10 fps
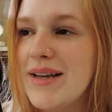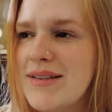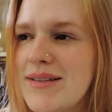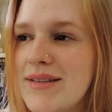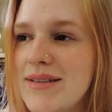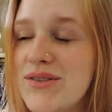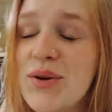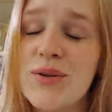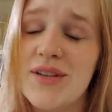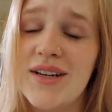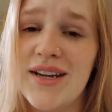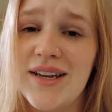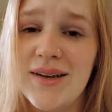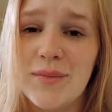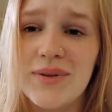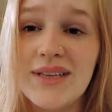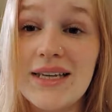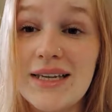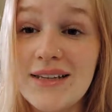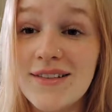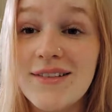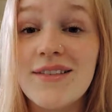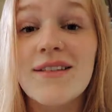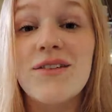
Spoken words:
It's so stunning. Please